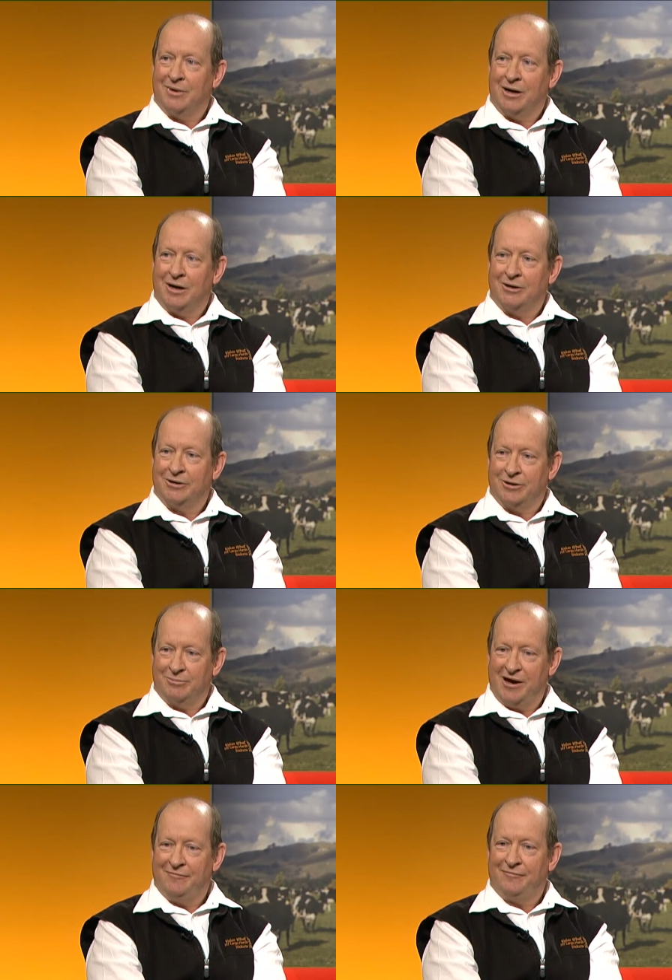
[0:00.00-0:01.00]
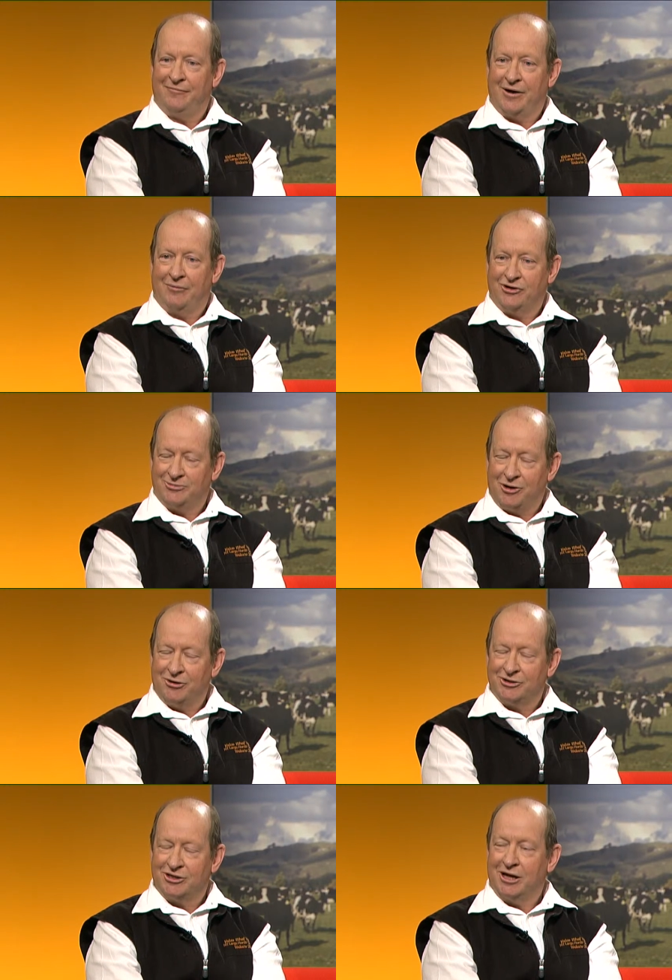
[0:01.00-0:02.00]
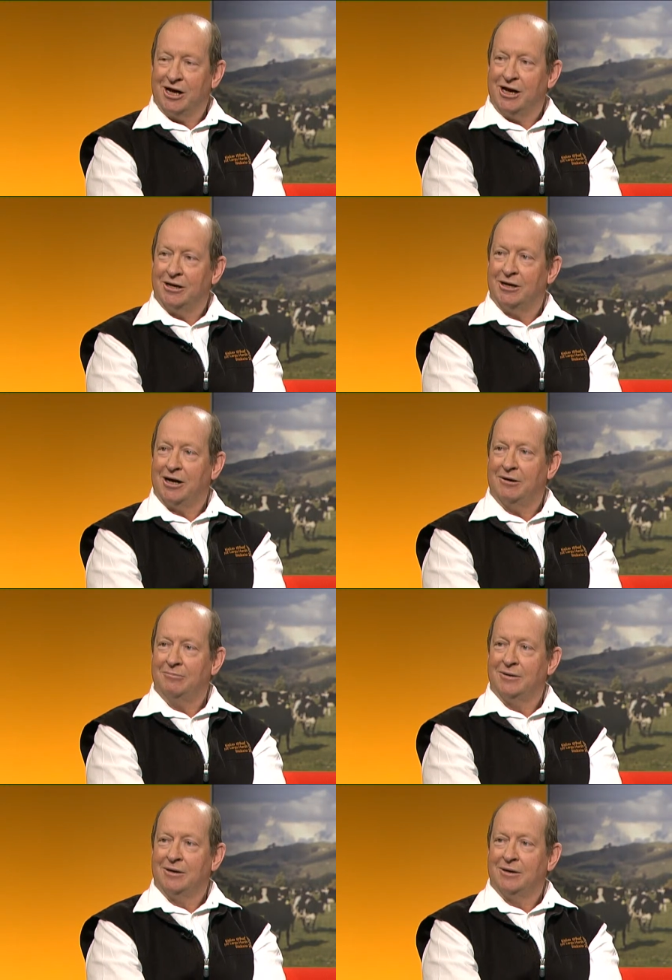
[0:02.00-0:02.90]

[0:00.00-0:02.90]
uh, the MAF uh, response, and uh,